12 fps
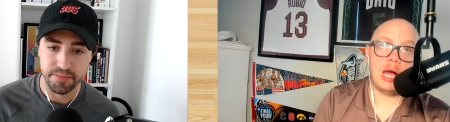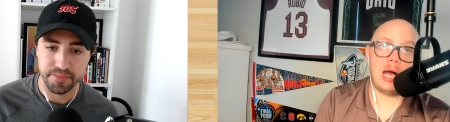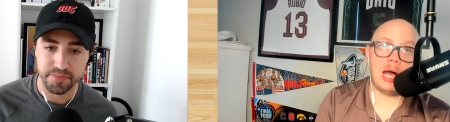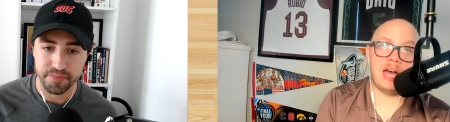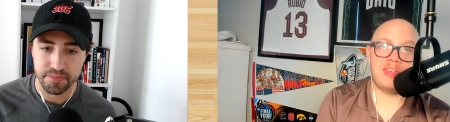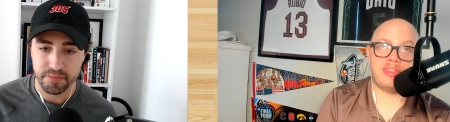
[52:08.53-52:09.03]

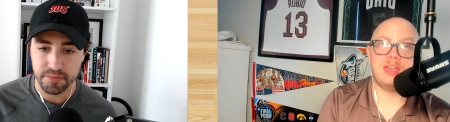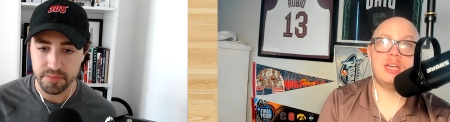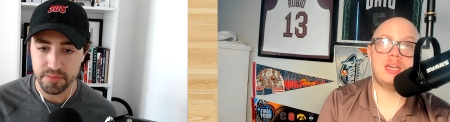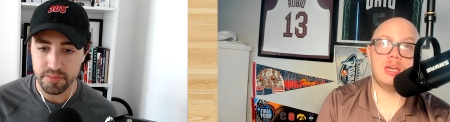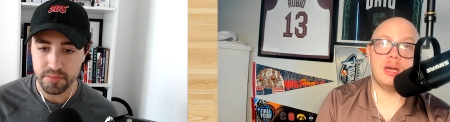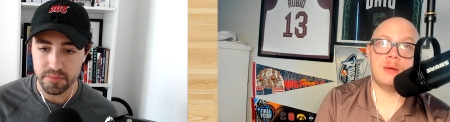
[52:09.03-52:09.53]
Speaker 1: I
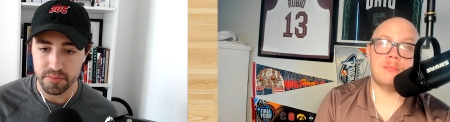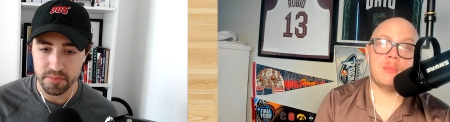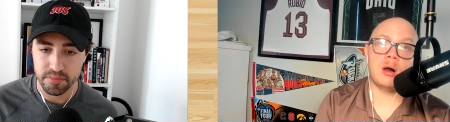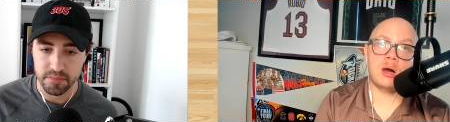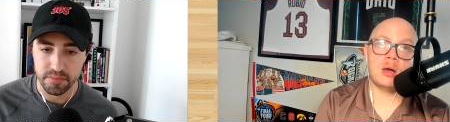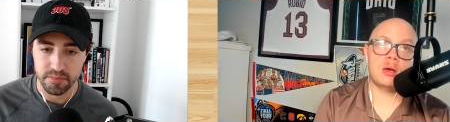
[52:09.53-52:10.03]
think
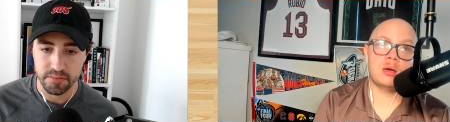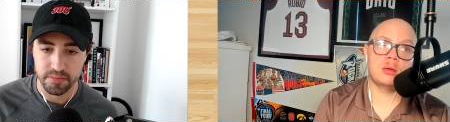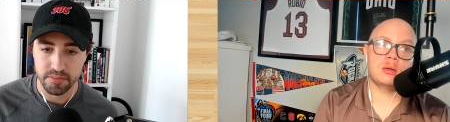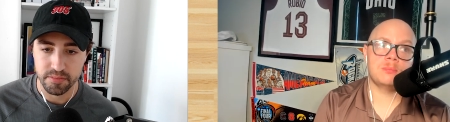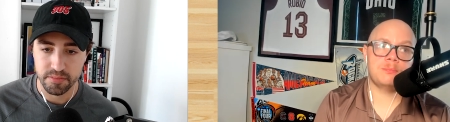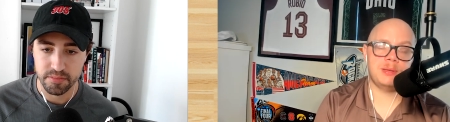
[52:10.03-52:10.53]

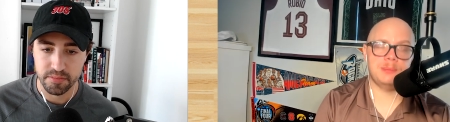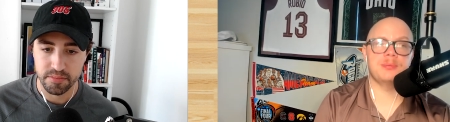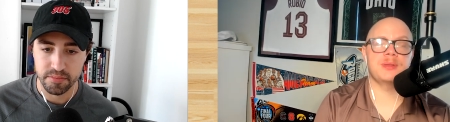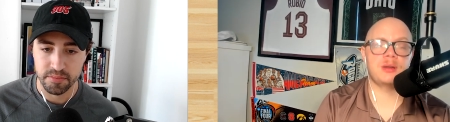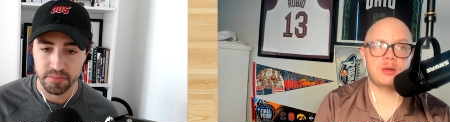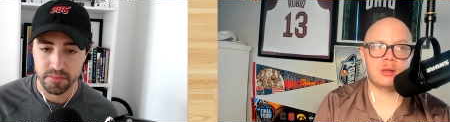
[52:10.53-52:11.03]
among
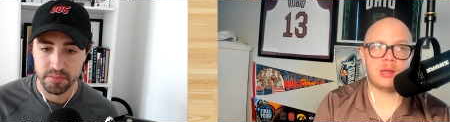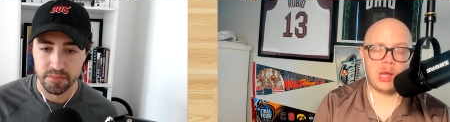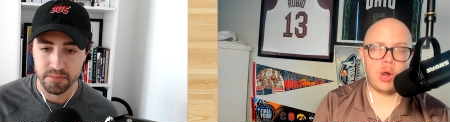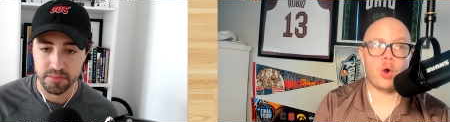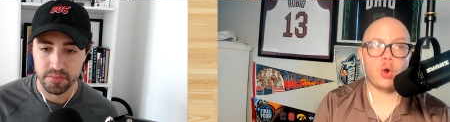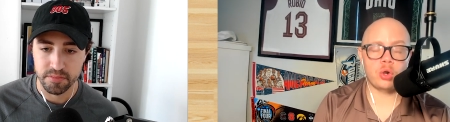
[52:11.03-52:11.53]
people that aren't like
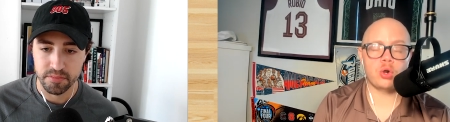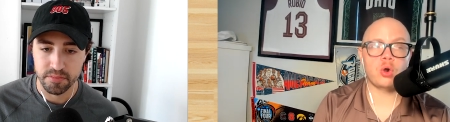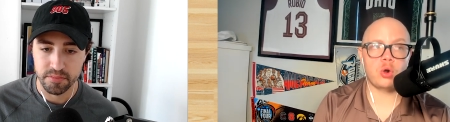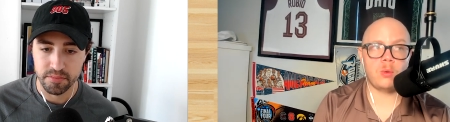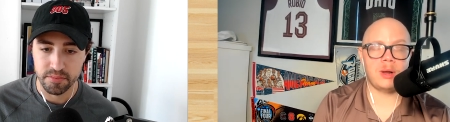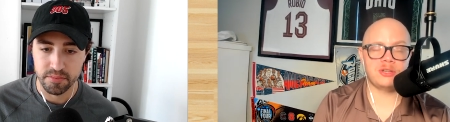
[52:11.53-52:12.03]

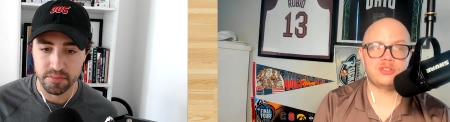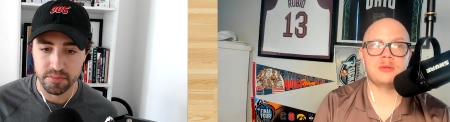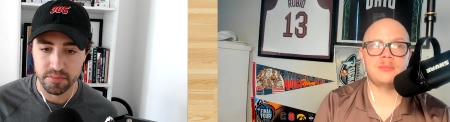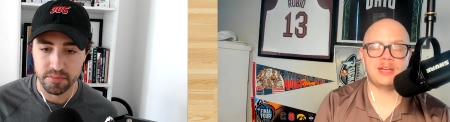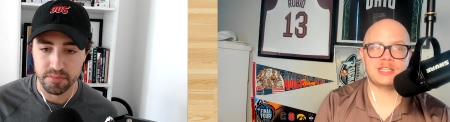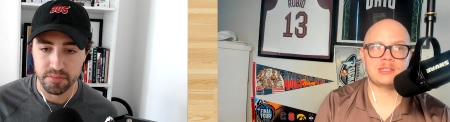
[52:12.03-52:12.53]
hardcore
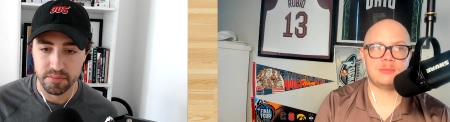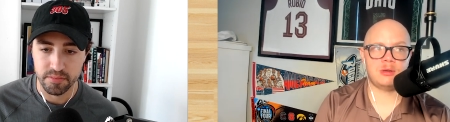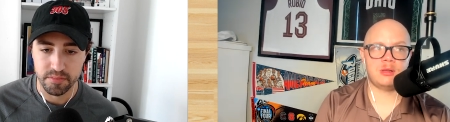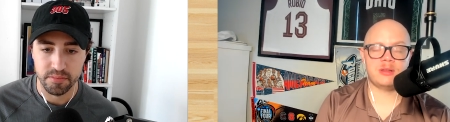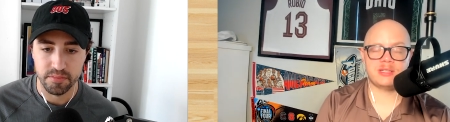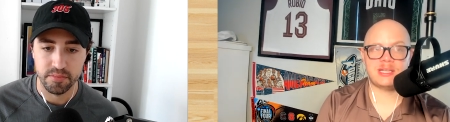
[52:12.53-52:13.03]
watching basketball
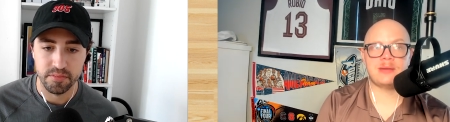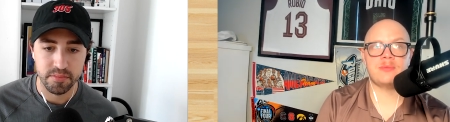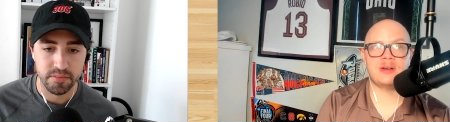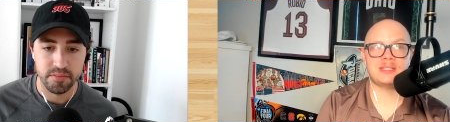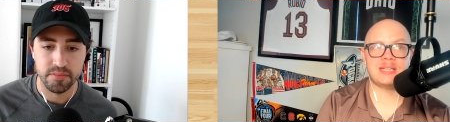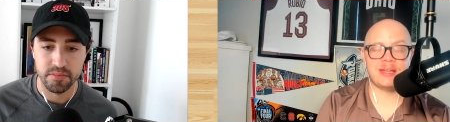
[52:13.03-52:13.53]
all the time,
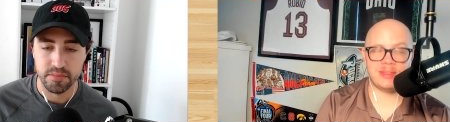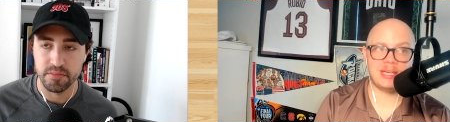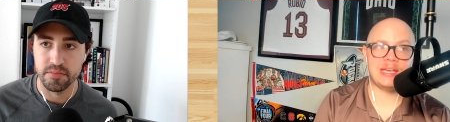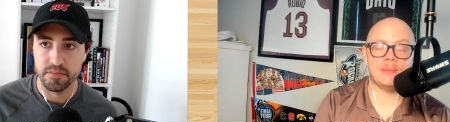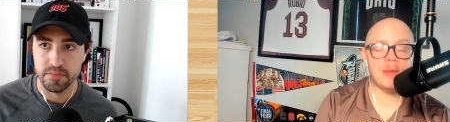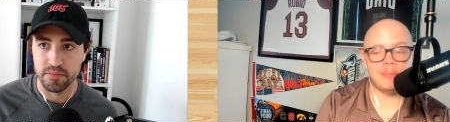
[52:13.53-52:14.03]
Wes, I
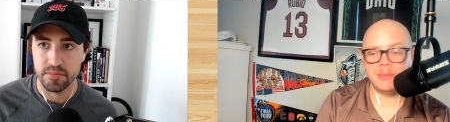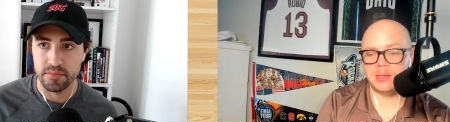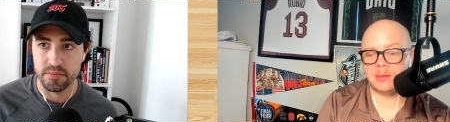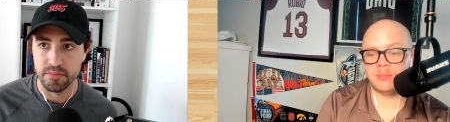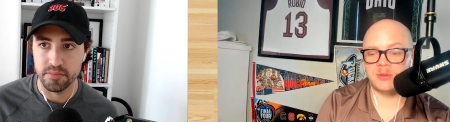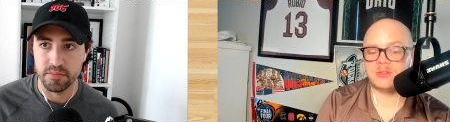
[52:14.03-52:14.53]
think he might
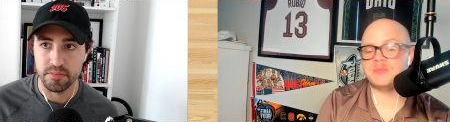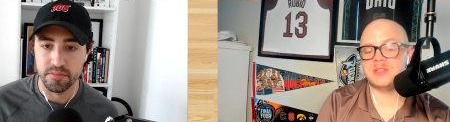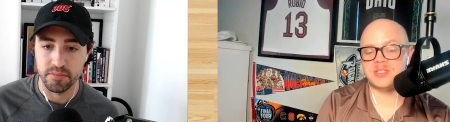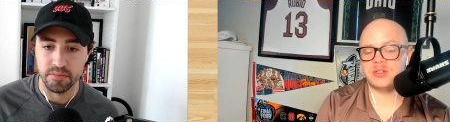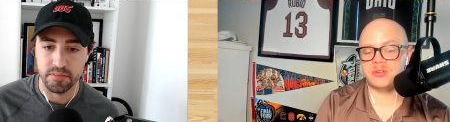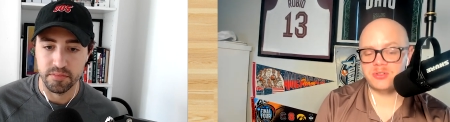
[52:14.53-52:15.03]
be the most
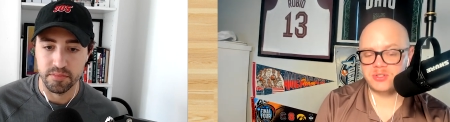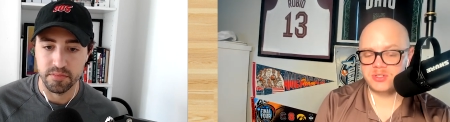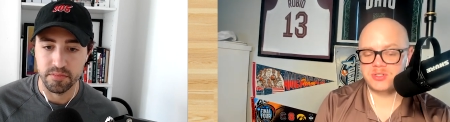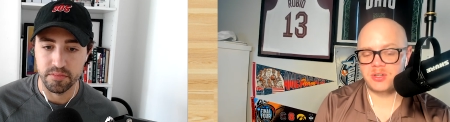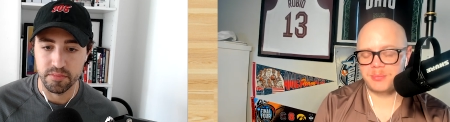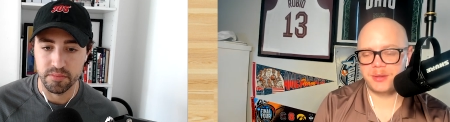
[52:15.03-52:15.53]

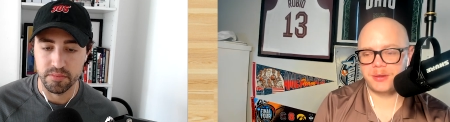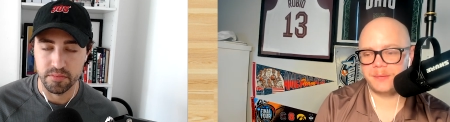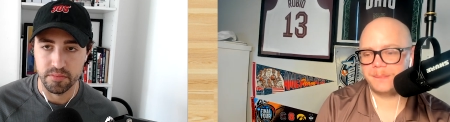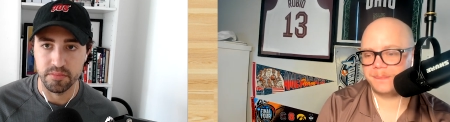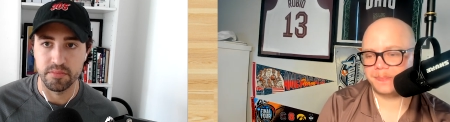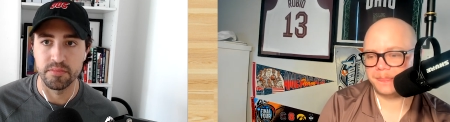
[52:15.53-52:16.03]
misunderstood star
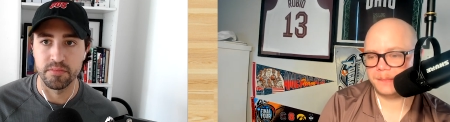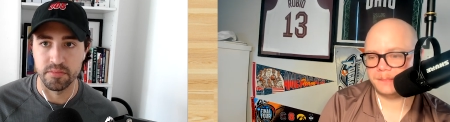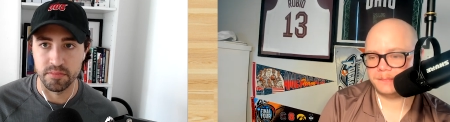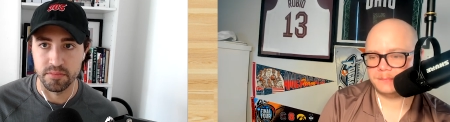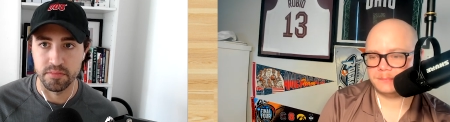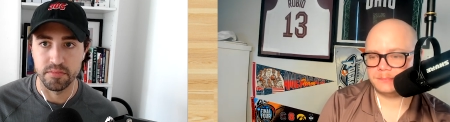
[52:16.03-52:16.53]
player. Mm-hmm.